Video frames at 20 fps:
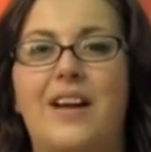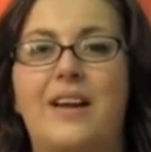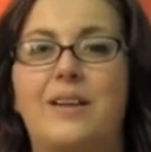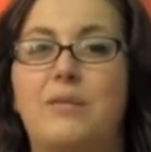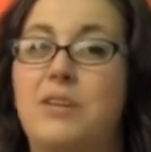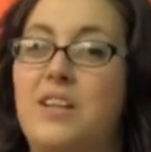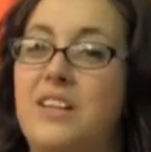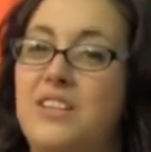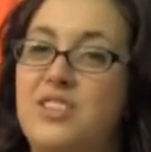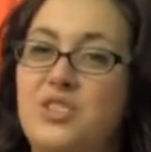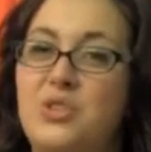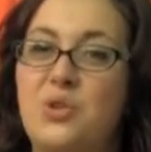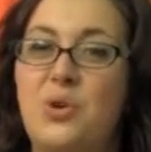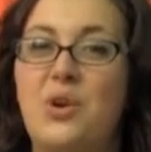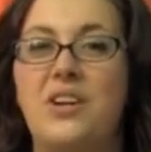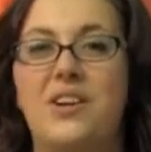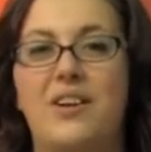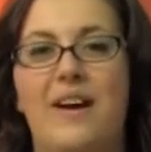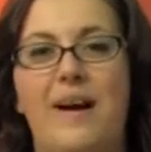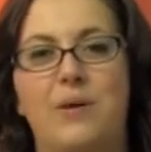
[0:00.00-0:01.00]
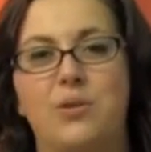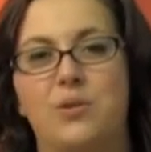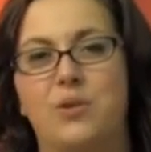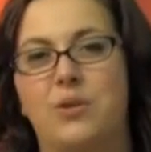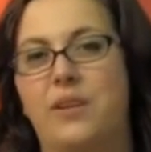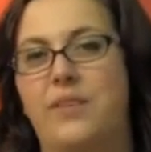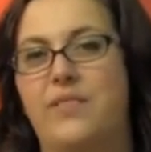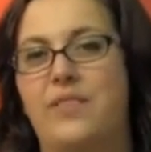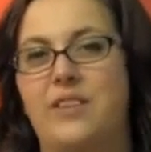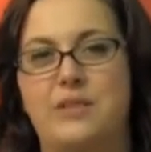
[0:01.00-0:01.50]
and enjoy your
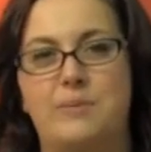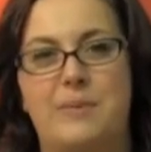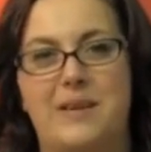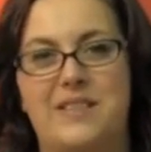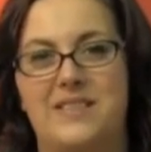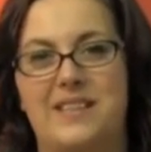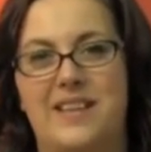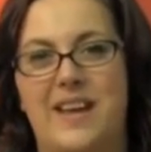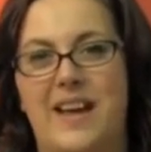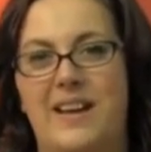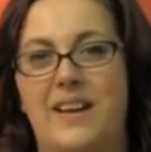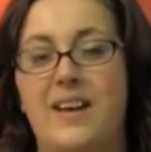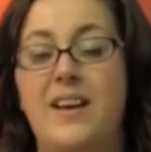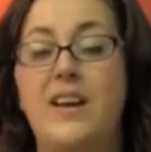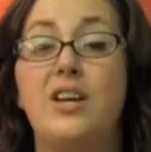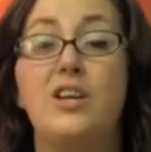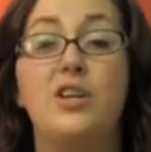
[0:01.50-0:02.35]
outdoor living space again.